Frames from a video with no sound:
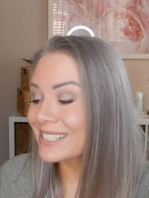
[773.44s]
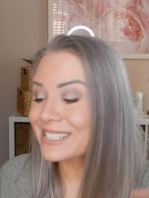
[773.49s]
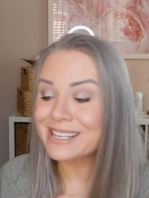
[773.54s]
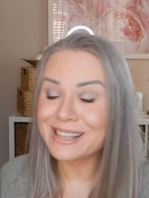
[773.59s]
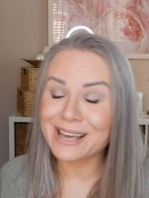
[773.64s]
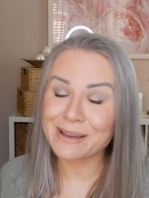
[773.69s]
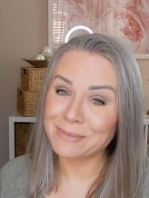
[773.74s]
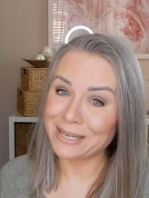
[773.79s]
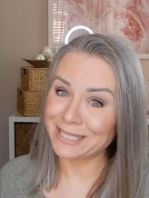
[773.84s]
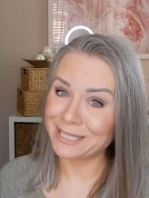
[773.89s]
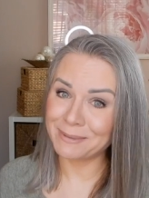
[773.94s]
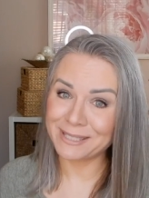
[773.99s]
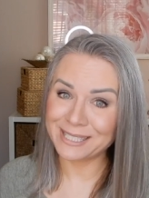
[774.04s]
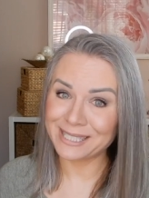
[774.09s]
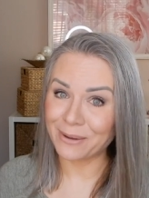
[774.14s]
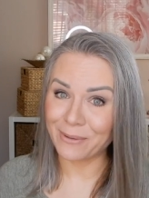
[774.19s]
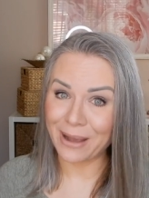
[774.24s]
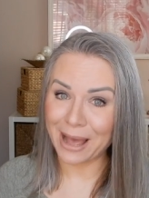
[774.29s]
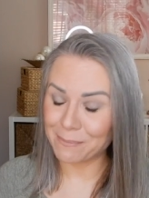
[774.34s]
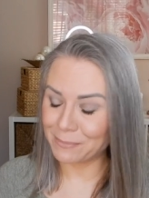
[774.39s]
Honestly, that makes me
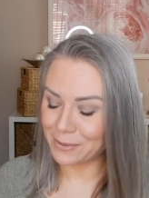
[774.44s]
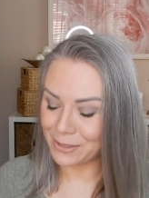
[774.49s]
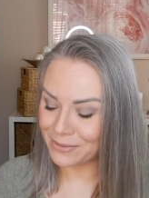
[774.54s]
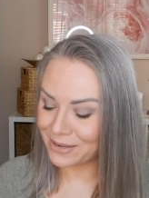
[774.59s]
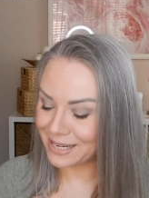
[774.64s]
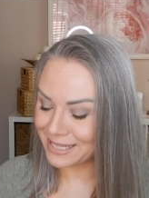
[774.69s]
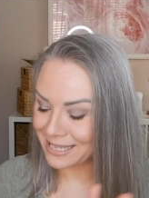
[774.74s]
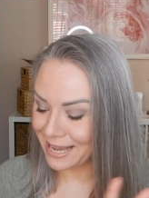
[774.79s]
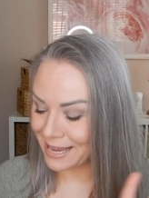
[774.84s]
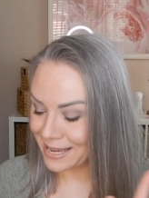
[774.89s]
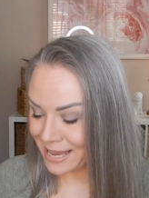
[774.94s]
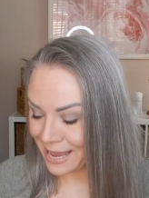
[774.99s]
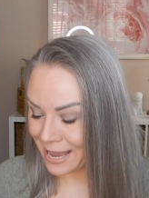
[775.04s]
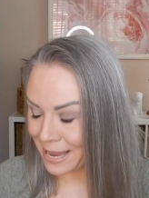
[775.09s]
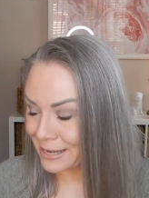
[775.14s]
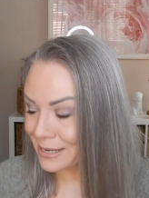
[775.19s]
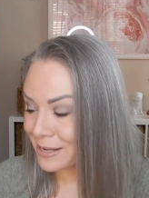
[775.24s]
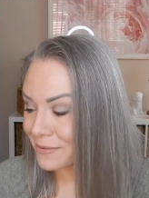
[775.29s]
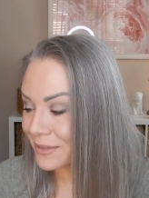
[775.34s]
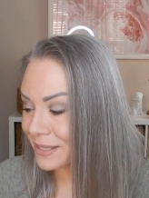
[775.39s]
so happy, you guys. I
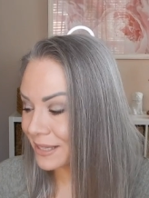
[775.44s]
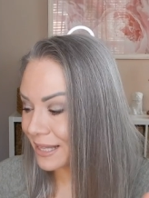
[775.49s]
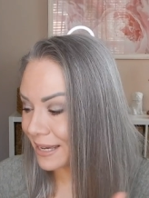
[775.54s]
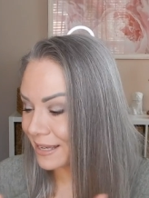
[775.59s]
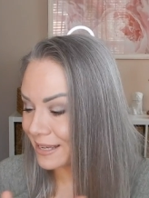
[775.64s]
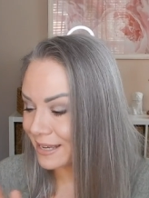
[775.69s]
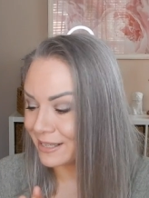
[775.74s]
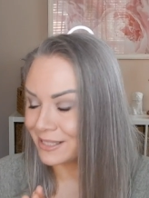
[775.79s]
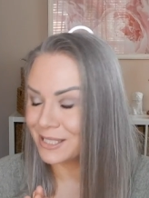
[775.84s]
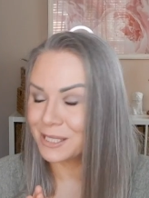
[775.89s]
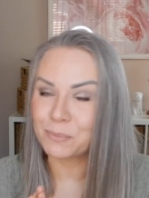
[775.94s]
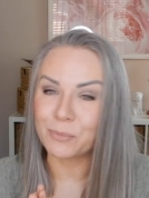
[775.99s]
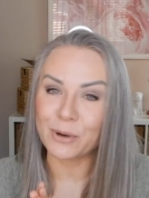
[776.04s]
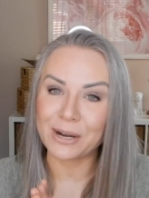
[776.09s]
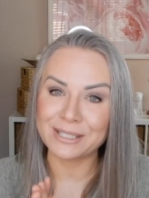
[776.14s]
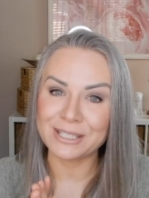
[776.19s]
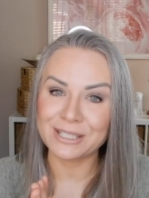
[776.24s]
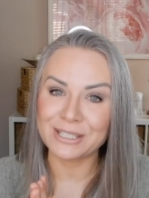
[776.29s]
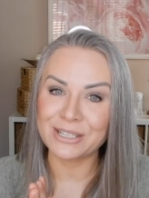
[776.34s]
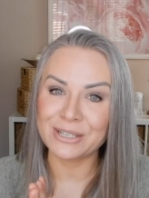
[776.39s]
can't even like
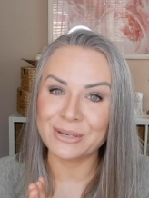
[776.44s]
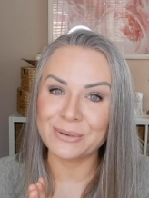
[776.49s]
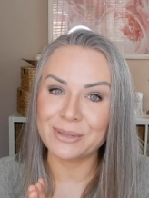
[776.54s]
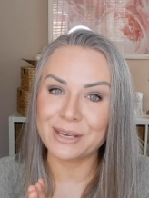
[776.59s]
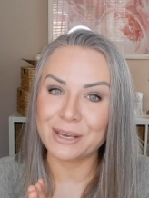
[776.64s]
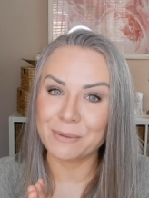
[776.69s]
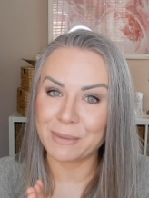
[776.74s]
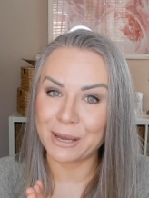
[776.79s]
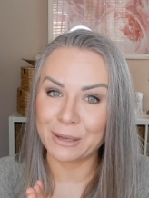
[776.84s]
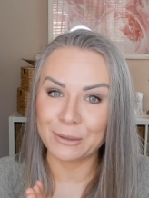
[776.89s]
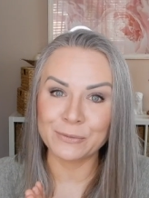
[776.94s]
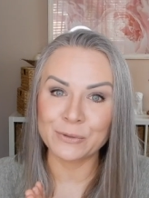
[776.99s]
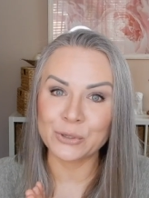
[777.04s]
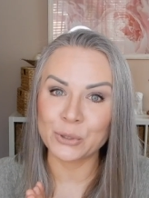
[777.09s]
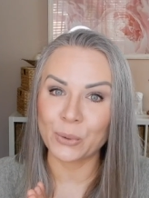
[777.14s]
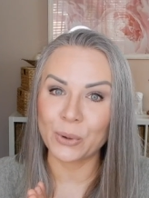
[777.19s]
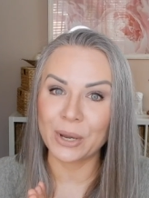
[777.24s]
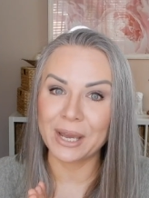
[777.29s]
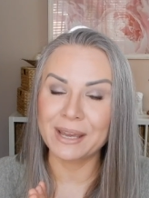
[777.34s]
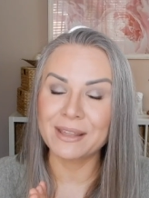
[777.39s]
express to you the amount of
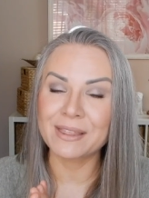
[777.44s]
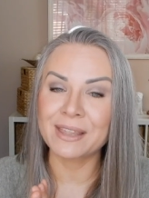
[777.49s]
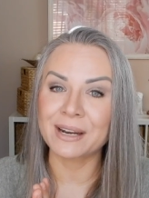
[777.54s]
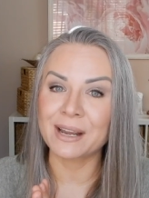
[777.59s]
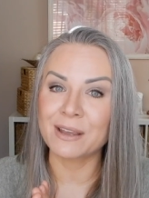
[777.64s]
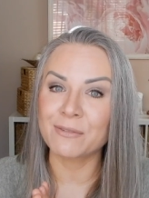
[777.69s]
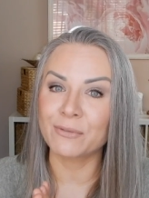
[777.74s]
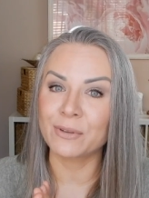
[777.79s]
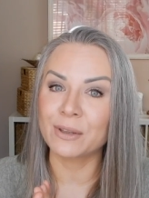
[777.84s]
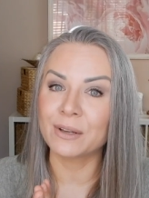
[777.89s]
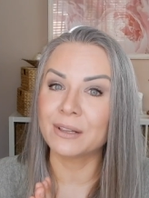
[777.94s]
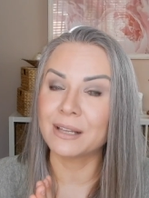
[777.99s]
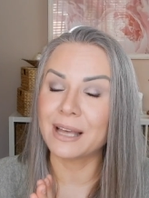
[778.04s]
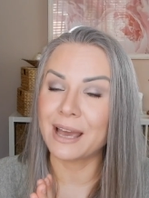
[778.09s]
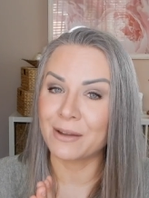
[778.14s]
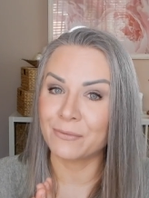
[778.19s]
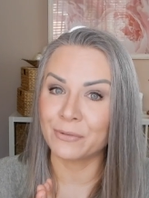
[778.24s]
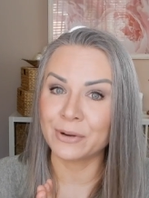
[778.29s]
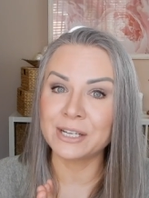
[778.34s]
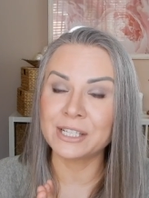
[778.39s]
joy that I feel
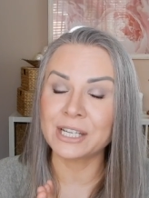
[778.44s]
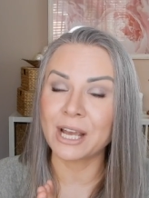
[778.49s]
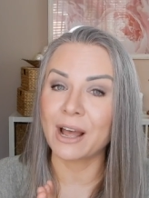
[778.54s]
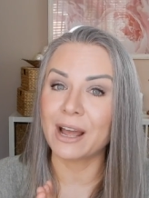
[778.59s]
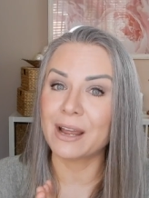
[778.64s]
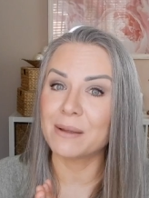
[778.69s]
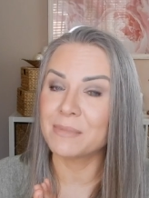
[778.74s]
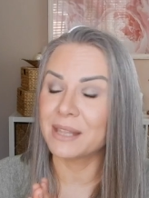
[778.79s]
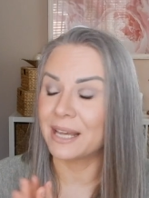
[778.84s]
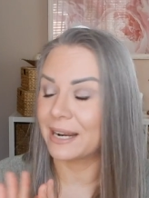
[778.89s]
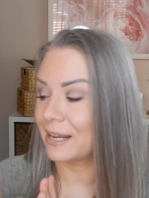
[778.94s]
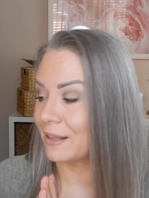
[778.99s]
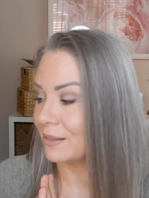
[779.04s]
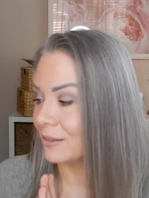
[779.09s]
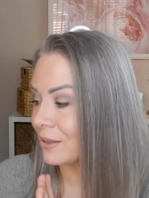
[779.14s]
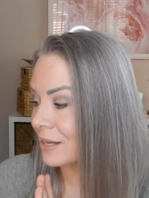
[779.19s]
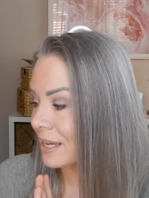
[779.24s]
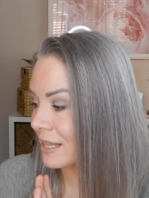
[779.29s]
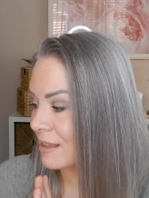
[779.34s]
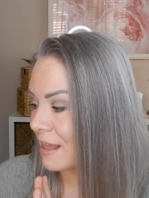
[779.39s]
every time that I
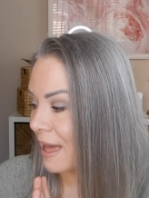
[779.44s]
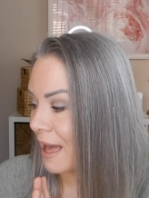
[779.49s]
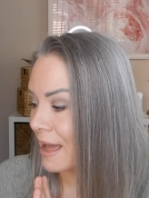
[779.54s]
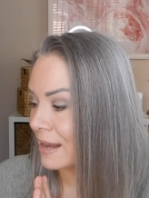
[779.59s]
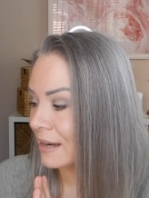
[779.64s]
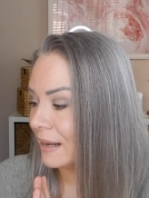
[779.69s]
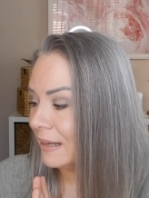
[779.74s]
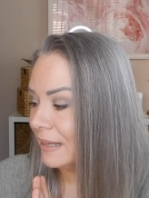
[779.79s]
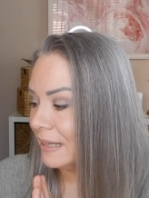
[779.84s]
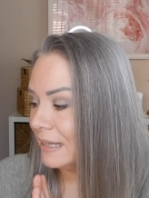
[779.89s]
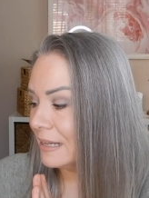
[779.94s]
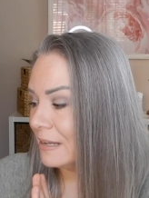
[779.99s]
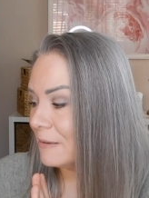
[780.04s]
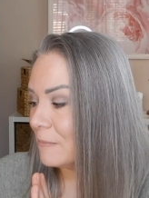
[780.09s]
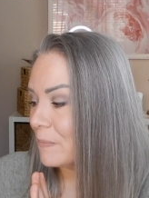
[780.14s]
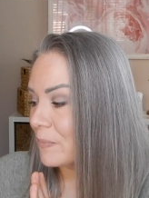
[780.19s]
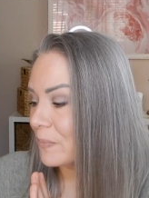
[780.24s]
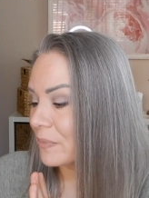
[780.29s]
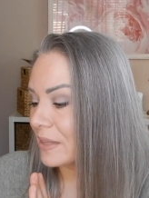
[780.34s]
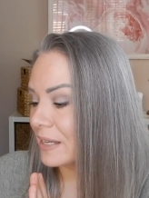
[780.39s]
look at that.
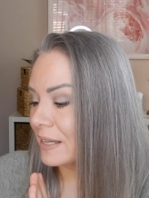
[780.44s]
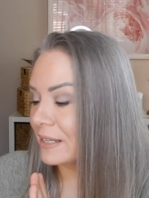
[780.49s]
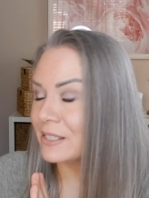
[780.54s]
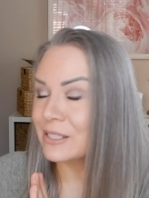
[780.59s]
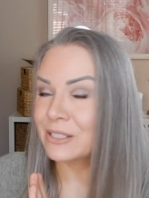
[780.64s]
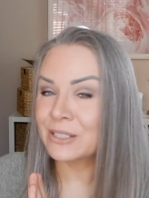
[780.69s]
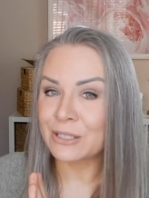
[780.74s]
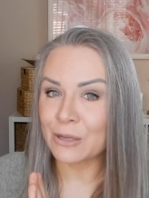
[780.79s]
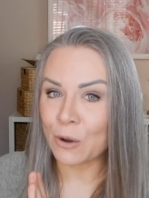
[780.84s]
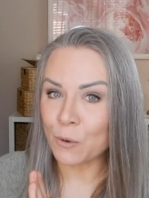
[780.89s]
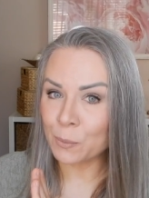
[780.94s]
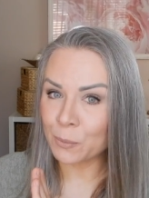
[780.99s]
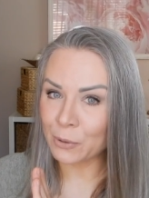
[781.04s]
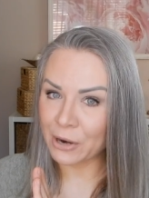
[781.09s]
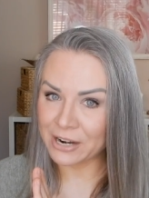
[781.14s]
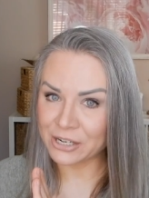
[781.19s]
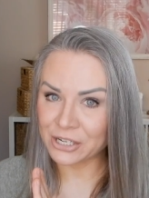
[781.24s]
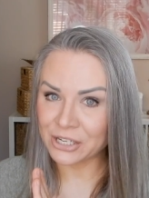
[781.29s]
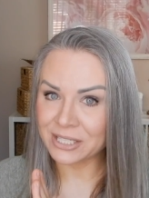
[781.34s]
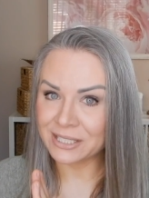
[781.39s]
It is so
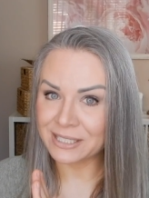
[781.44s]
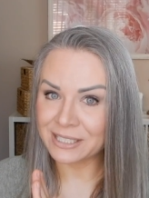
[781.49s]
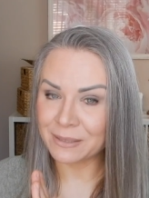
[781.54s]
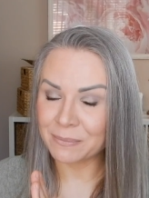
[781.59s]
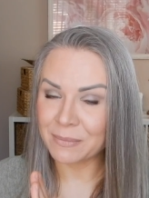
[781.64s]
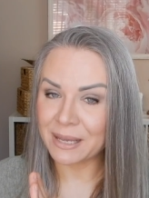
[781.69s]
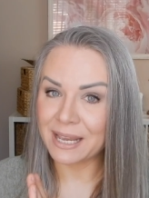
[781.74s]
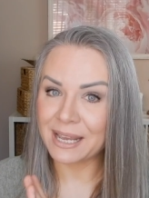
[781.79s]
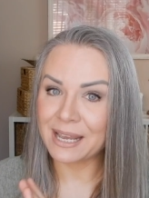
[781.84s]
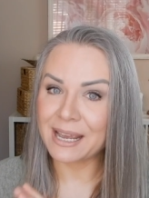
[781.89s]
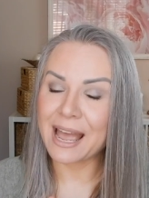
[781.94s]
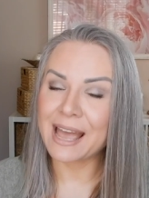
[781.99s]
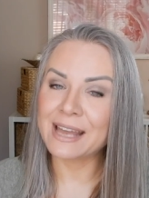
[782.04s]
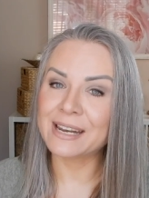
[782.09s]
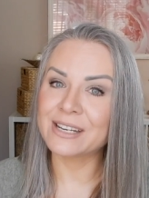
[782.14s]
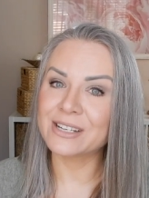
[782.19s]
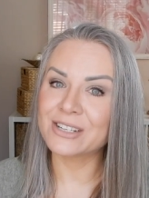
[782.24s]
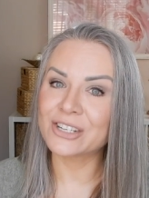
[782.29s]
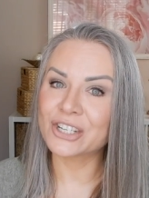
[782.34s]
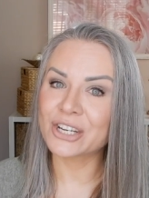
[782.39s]
precious to me
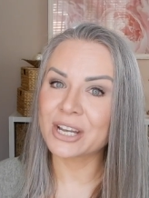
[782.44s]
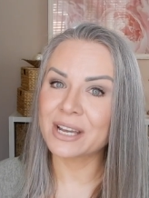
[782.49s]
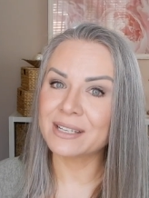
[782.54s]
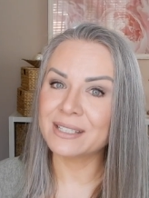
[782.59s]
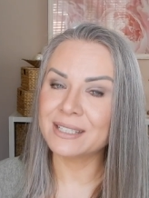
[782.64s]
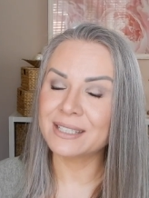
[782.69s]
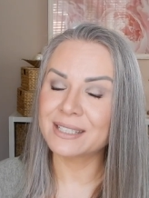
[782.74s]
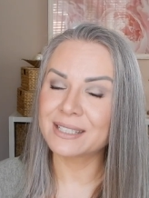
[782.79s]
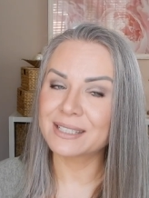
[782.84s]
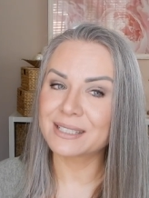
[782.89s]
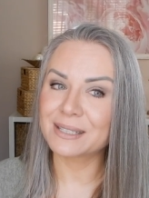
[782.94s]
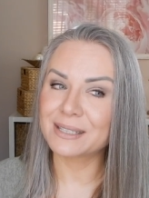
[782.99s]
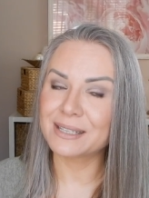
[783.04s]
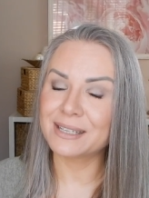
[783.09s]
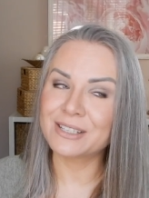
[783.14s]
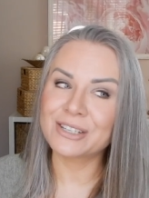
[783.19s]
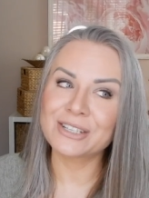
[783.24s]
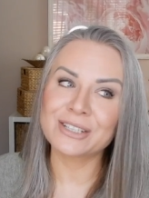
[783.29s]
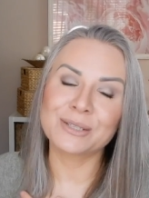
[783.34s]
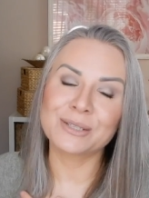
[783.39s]
and it just it